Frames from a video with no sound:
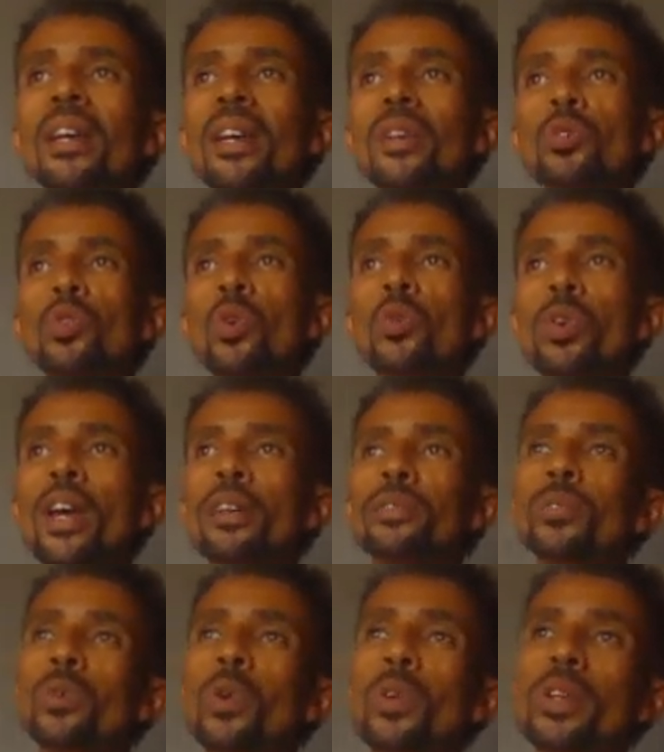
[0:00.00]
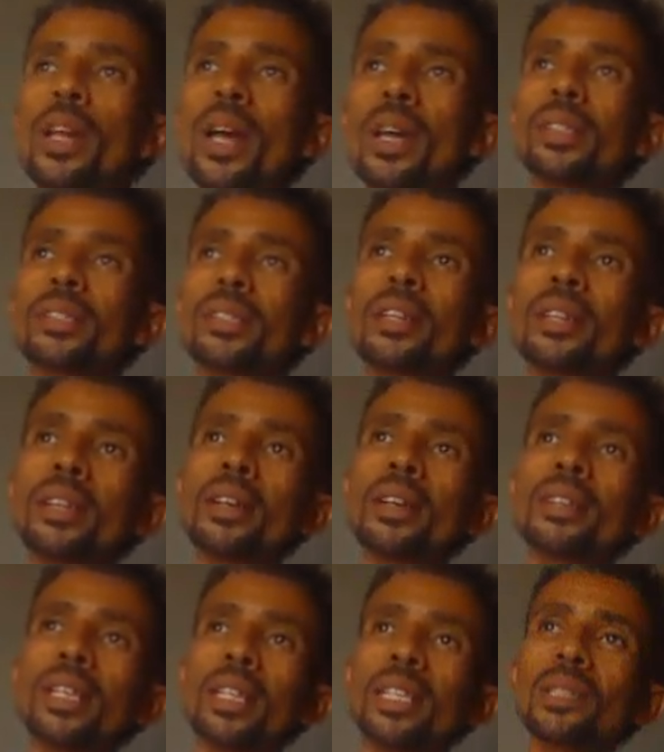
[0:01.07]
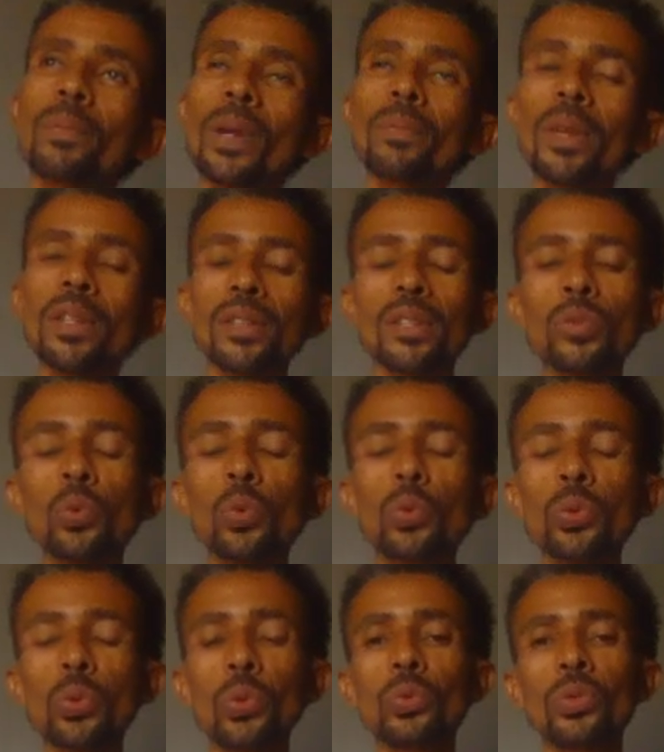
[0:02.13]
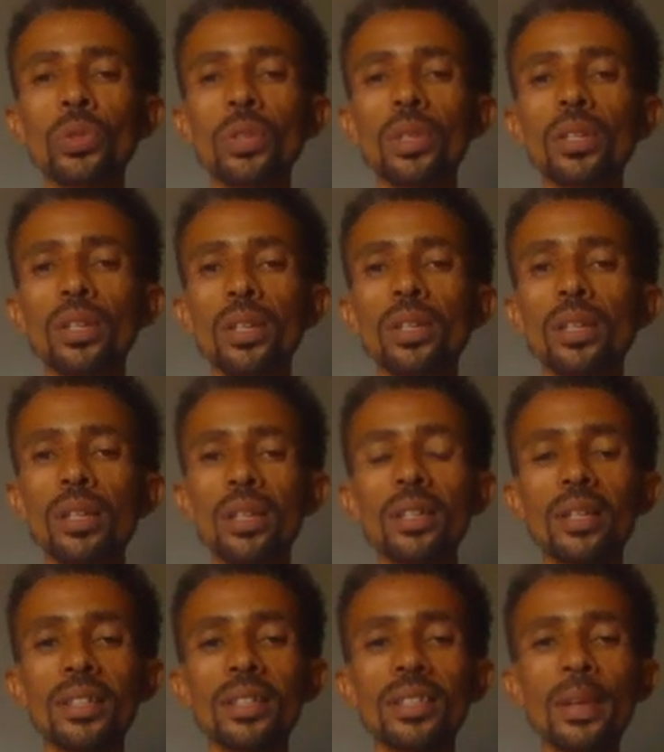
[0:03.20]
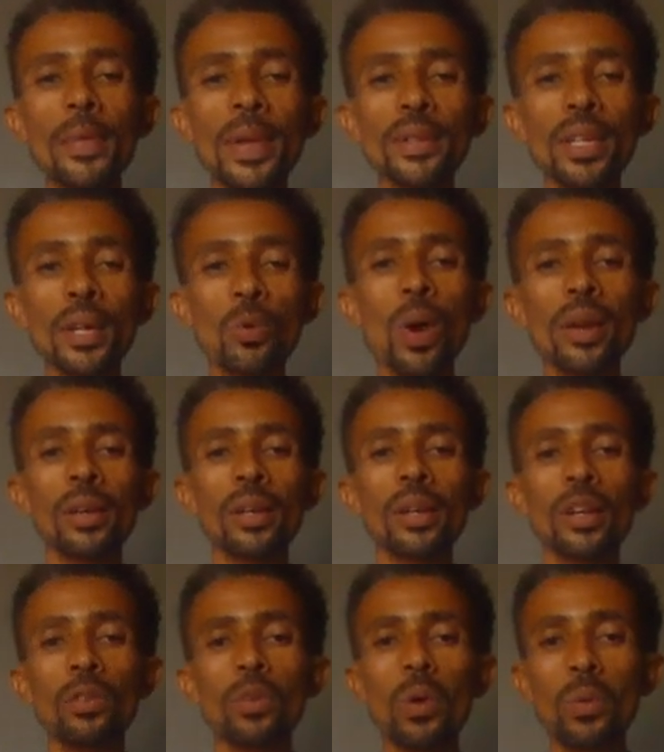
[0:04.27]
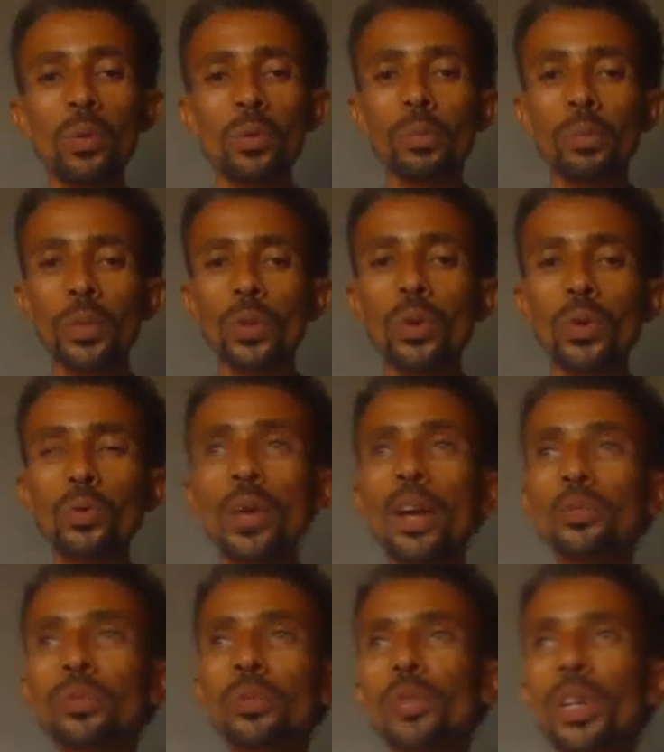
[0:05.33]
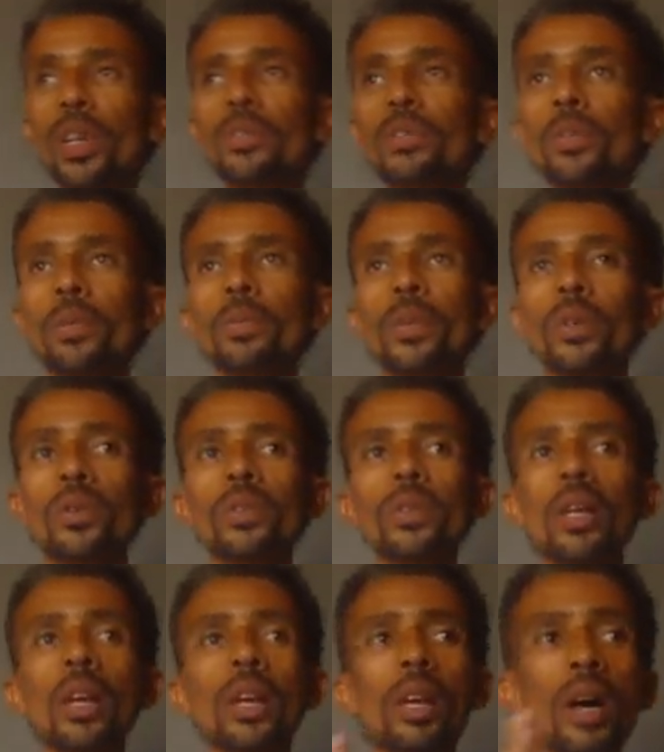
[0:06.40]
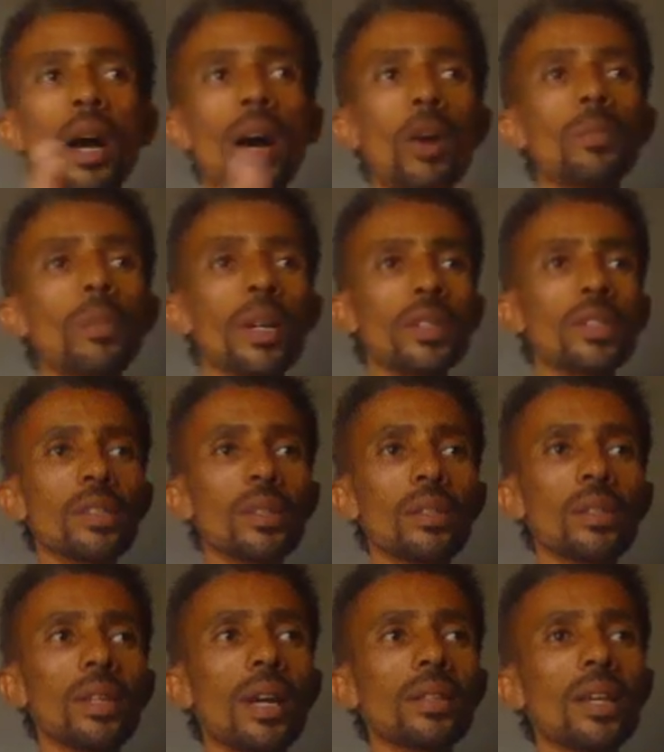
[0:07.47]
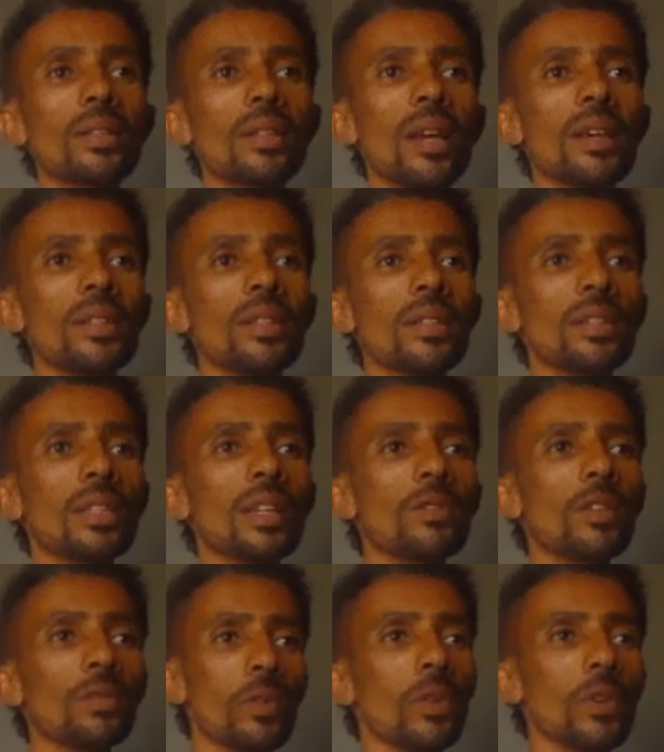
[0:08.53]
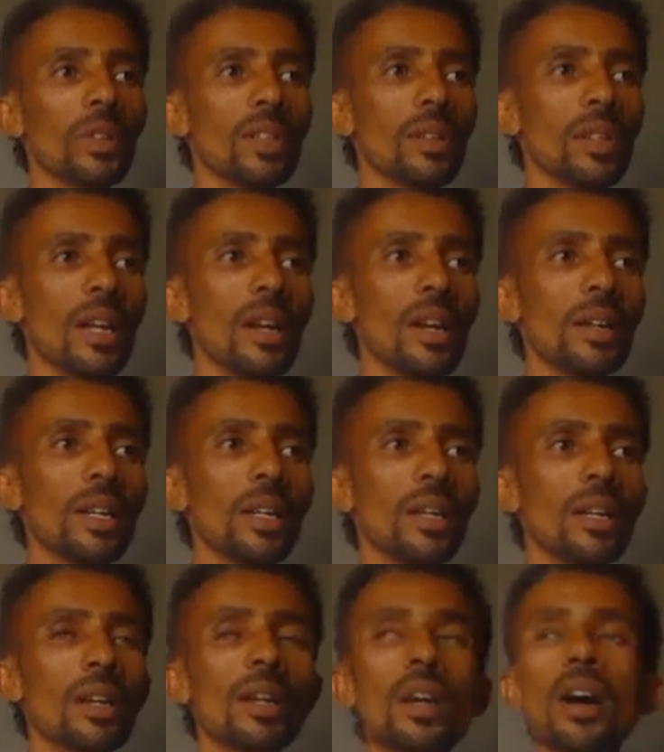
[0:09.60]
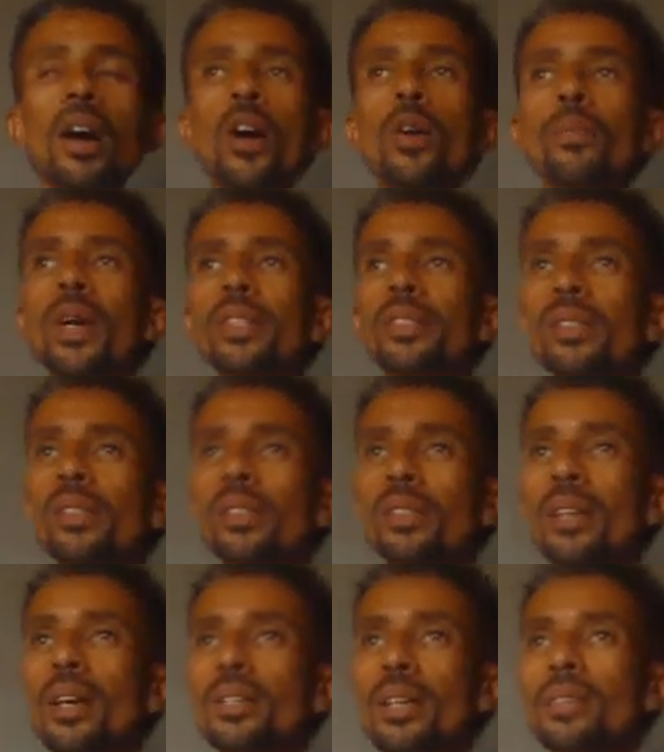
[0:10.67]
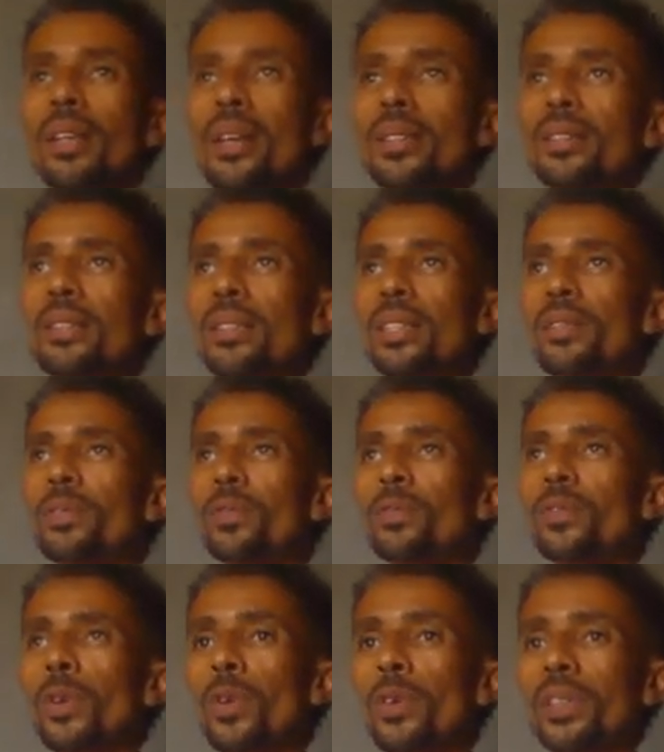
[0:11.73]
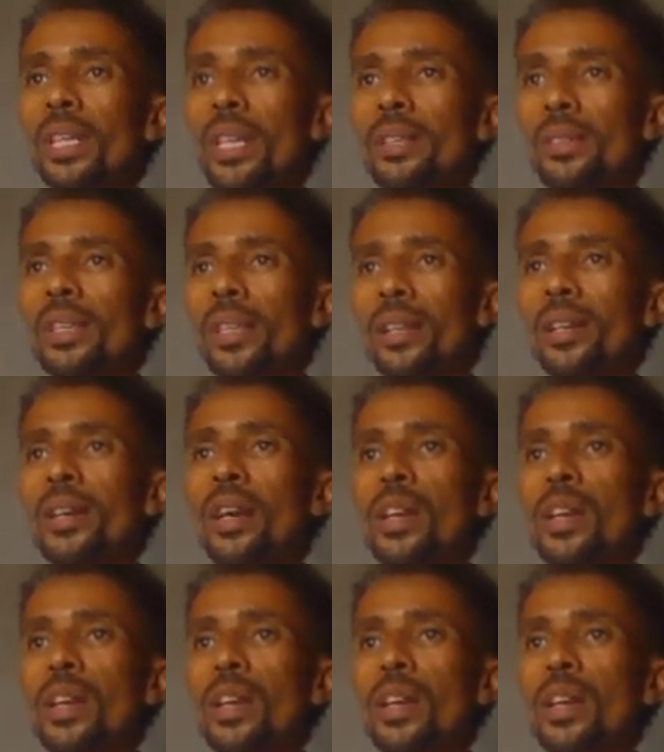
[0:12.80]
So we have to conduct rigorous experiments to choose the better one. Because we have to careful, because how much data size is given for training, how much data size is given for testing.